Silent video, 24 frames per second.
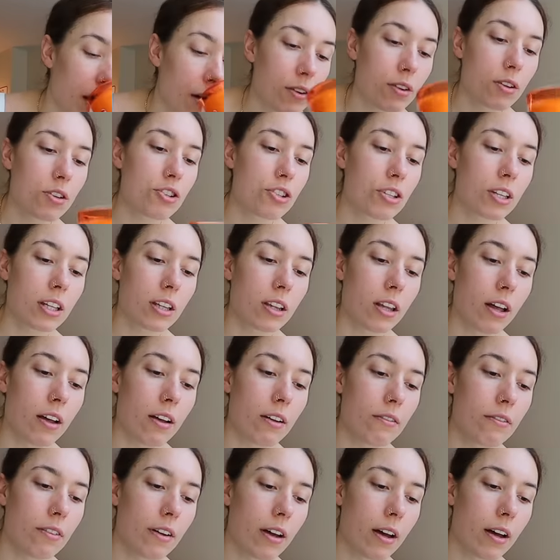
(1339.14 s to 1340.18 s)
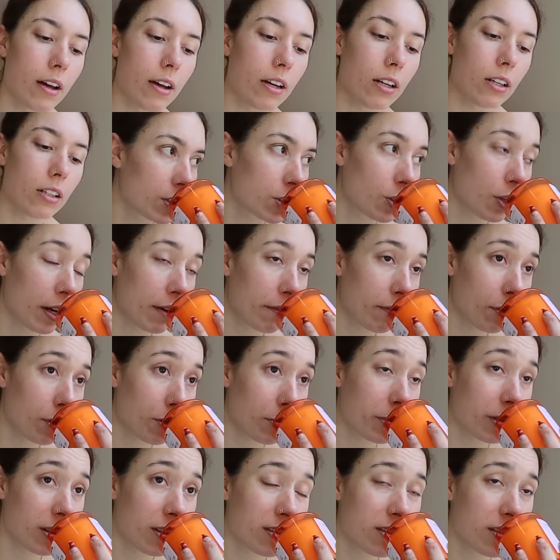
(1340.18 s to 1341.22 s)
I don't usually love uh, grapefruit,
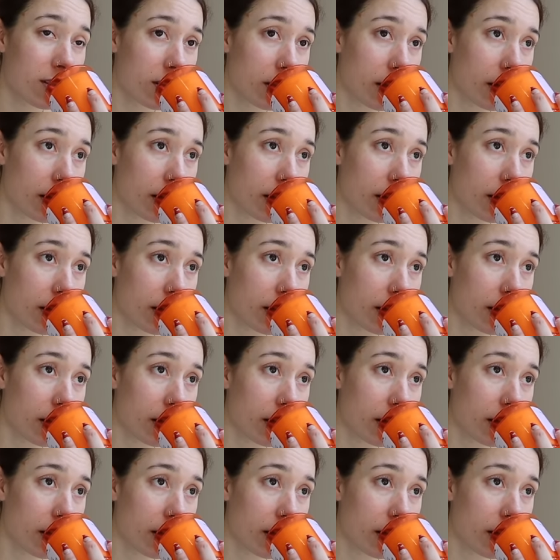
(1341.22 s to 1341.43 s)
but this is